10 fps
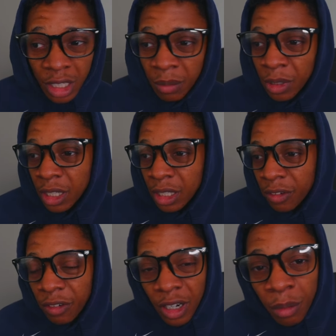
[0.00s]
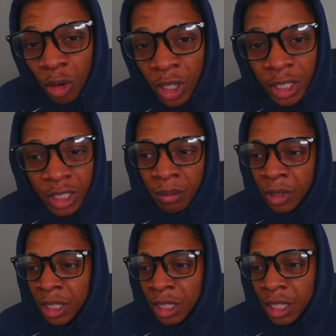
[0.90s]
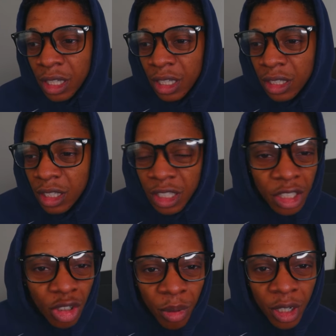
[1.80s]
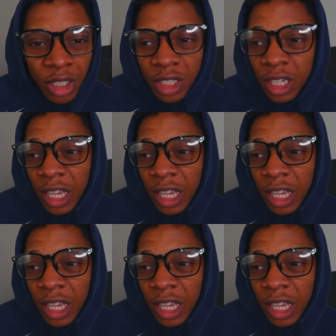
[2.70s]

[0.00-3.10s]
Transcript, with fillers: It could be the fuck boys. It could be the chill person.